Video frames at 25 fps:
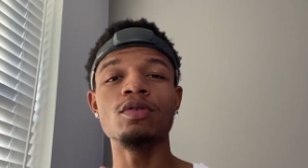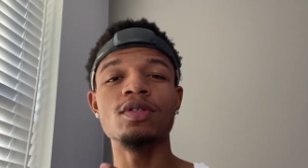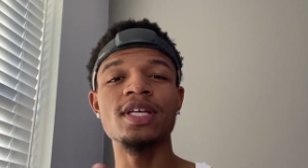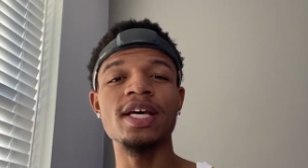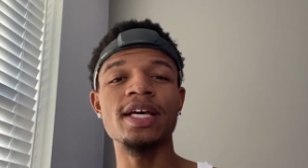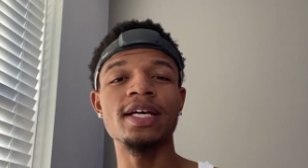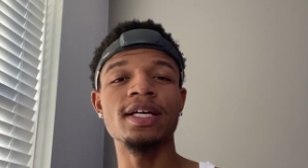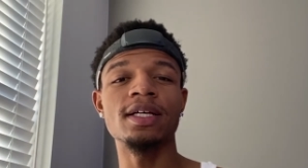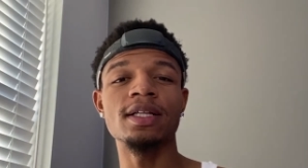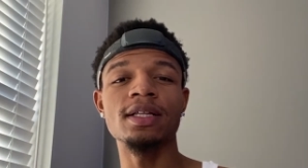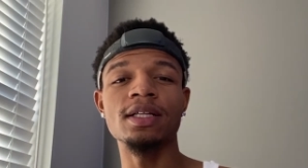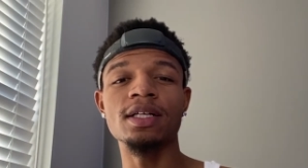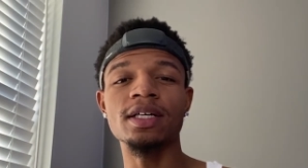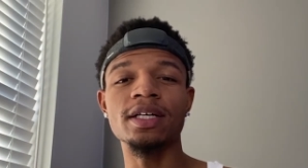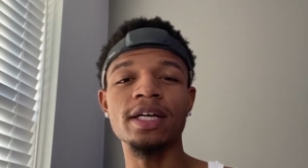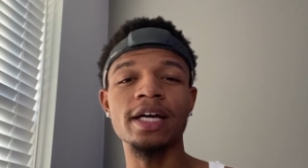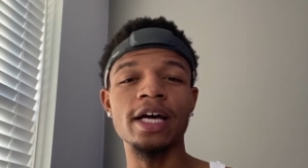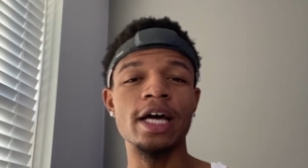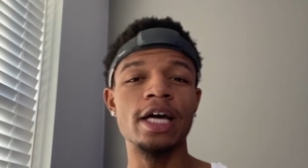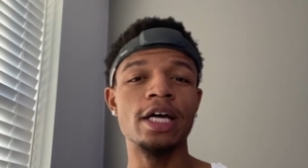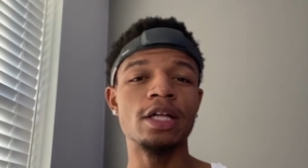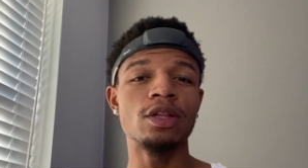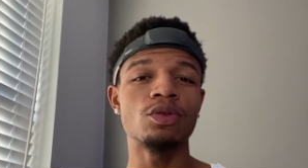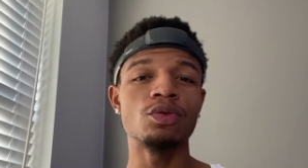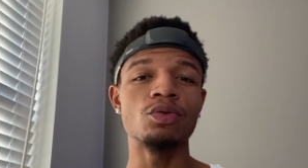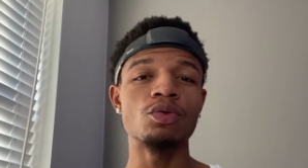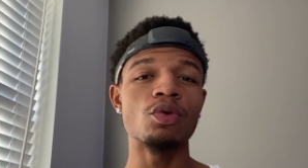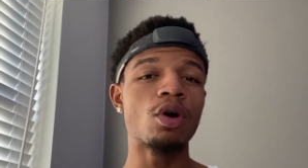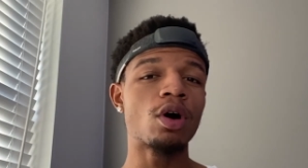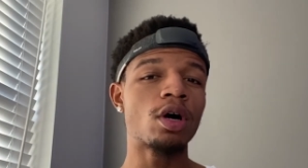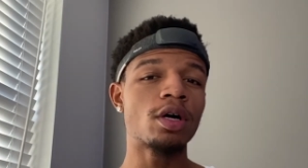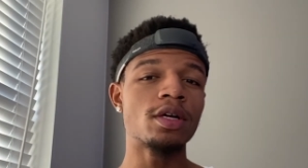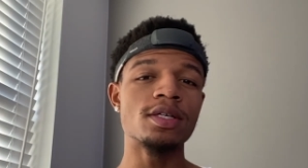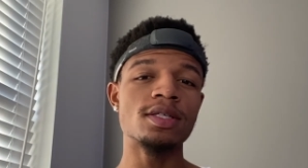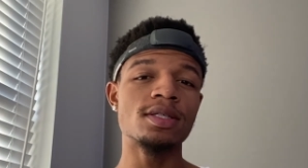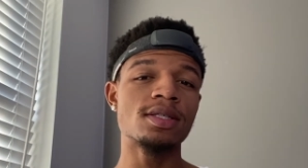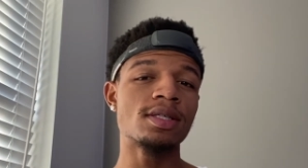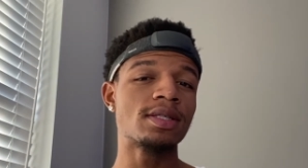take a look at through all
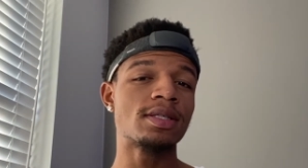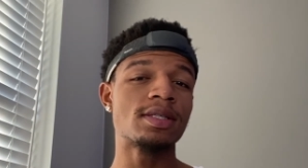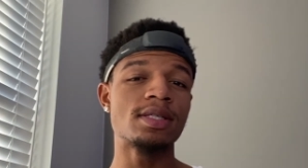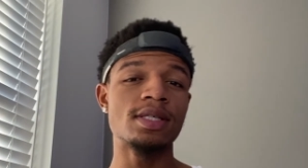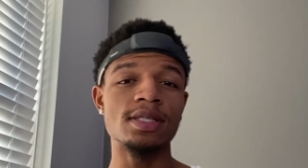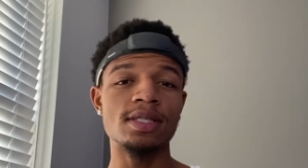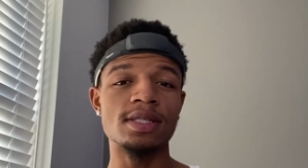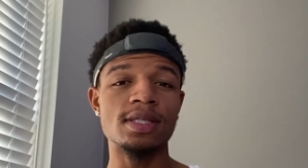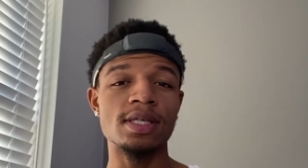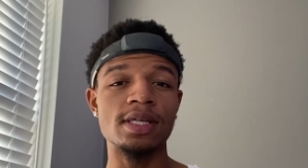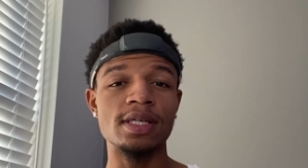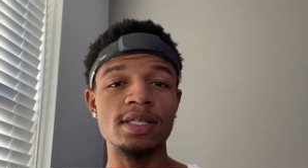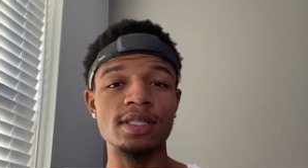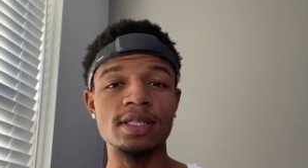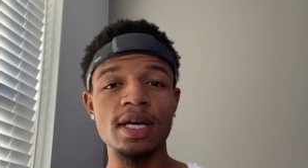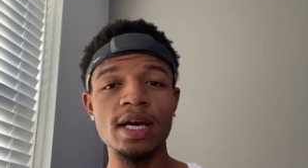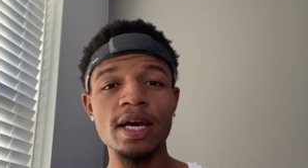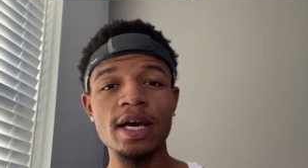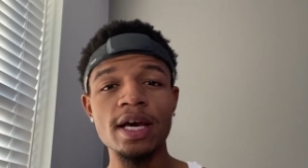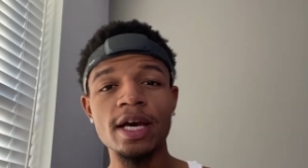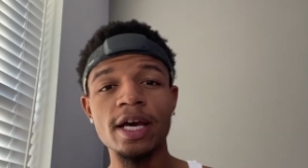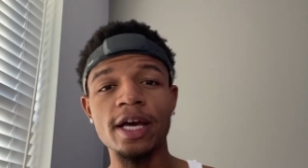these statistics